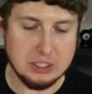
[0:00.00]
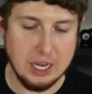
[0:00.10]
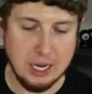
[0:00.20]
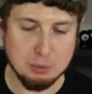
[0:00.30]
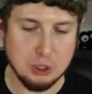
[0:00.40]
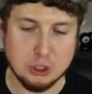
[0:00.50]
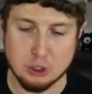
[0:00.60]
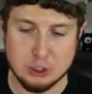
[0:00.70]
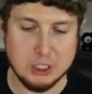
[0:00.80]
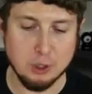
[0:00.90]
the time just
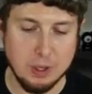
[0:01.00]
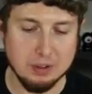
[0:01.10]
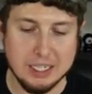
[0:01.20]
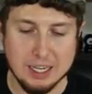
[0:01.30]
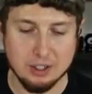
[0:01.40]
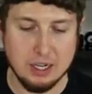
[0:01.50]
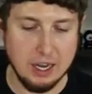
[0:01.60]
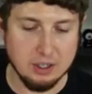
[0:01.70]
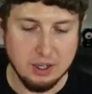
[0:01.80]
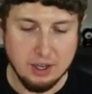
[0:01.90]
searching around the
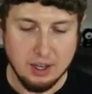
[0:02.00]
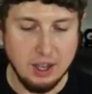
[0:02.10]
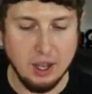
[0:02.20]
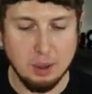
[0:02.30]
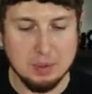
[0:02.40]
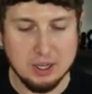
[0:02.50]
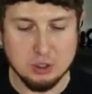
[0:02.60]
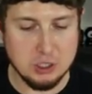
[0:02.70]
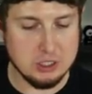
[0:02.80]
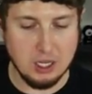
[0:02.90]
internet
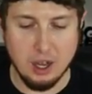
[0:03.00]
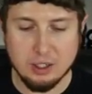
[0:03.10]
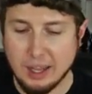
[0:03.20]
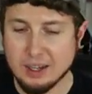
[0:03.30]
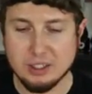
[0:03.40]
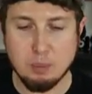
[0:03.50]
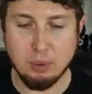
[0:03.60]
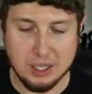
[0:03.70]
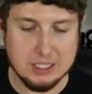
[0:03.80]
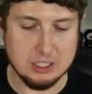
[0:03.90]
in just unlikely
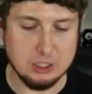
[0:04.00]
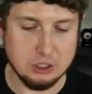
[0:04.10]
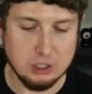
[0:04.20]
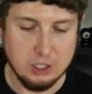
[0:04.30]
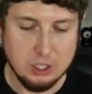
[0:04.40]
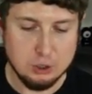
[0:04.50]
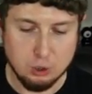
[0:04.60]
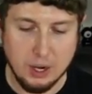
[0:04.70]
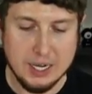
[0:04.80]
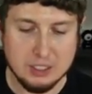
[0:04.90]
places
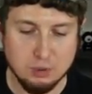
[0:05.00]
trying